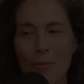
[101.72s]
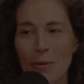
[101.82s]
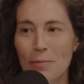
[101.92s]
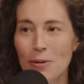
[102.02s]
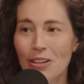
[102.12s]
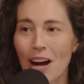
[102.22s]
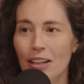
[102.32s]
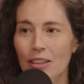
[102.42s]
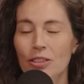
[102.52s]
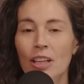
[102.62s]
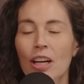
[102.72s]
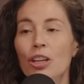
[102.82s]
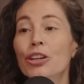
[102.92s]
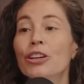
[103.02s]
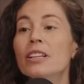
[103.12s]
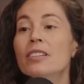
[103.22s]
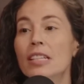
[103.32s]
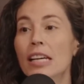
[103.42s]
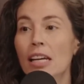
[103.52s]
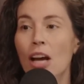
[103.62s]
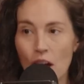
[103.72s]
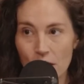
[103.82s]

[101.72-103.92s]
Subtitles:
recently sparked a media firestorm